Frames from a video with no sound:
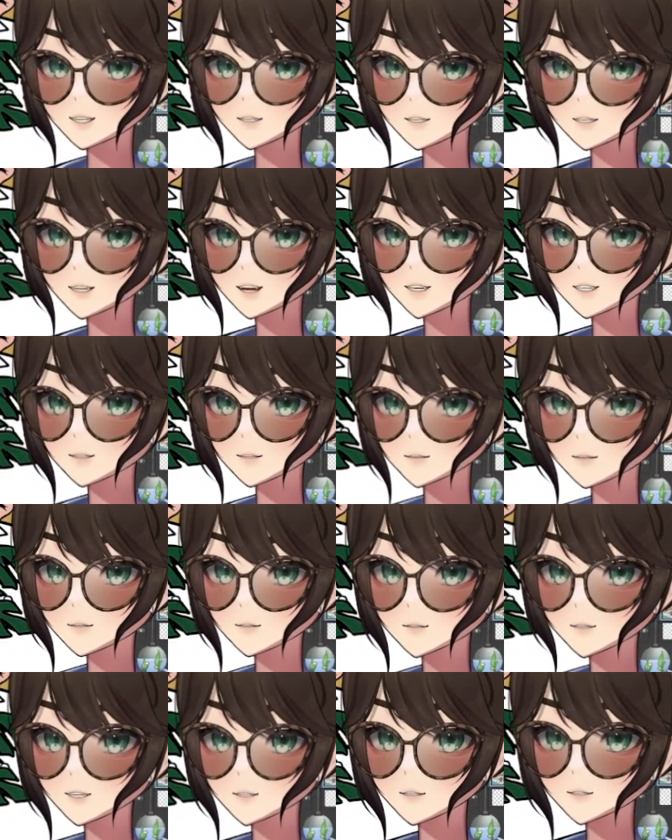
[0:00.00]
and those are
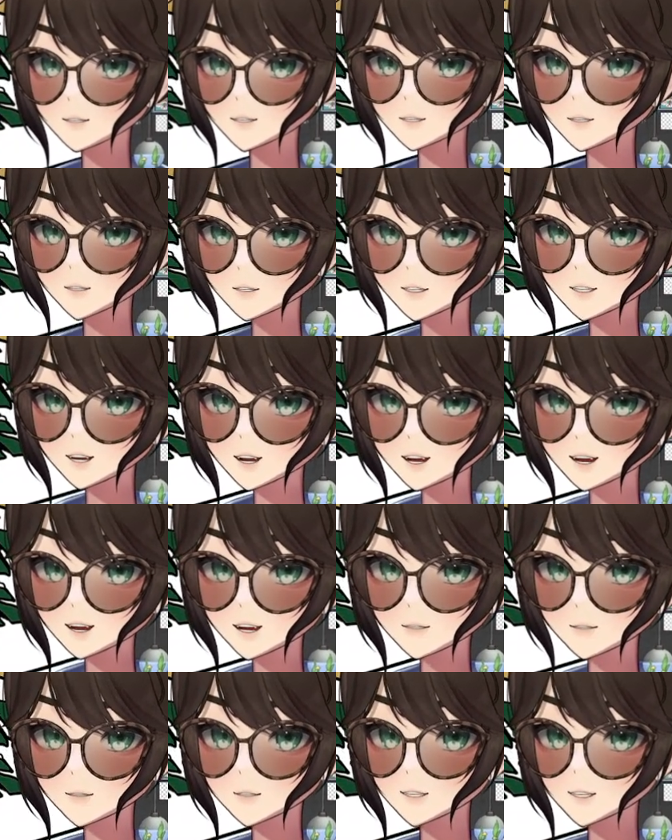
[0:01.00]
definitely more on like the
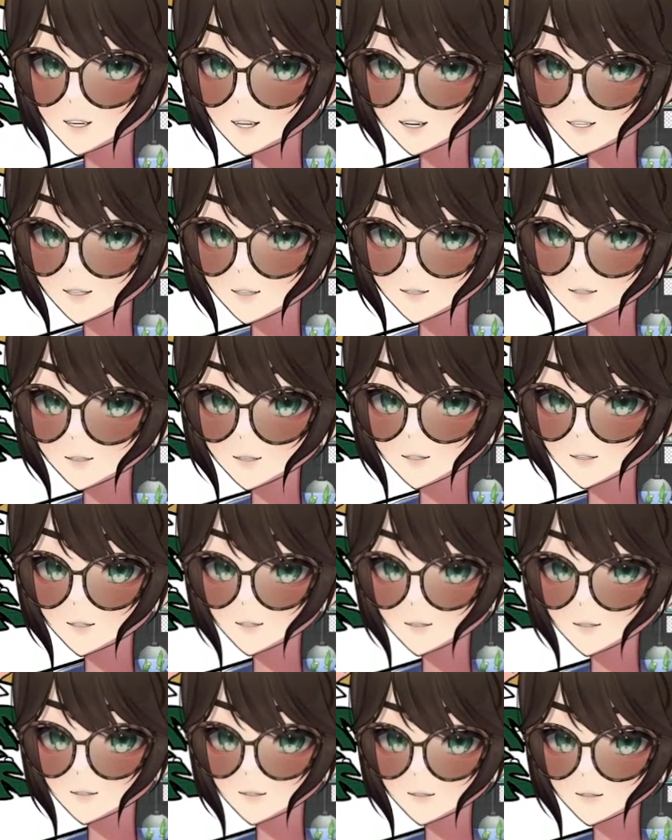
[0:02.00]
white to yellow
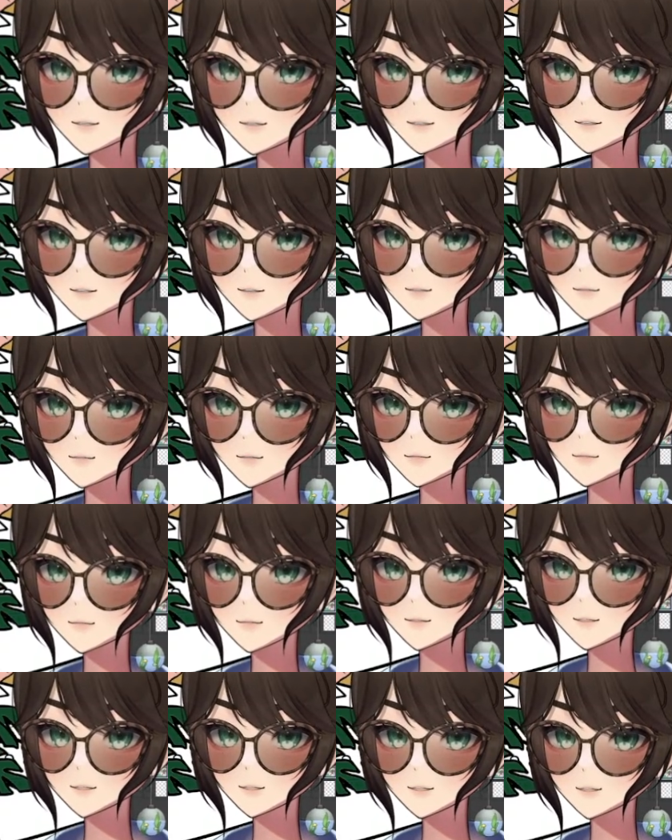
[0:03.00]
scale
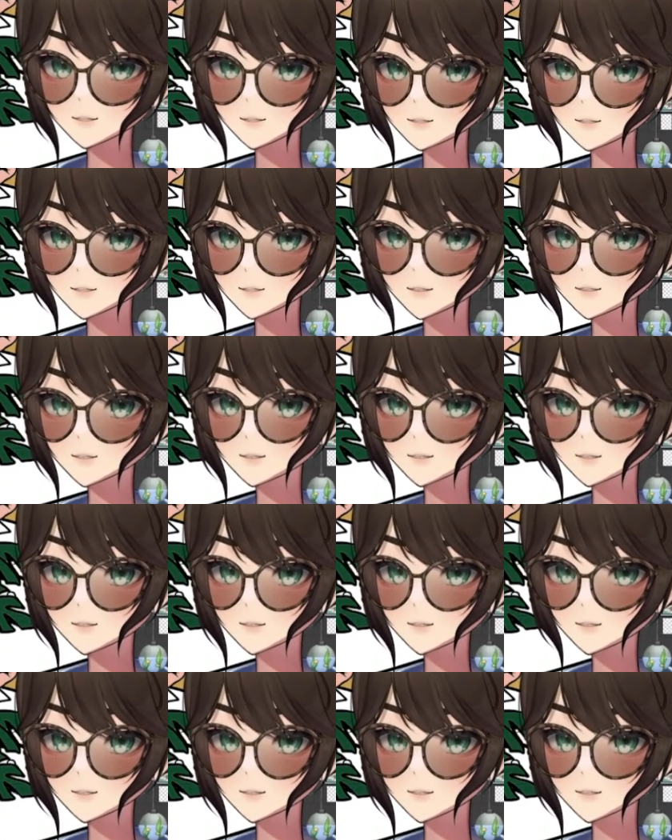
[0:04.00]
typically.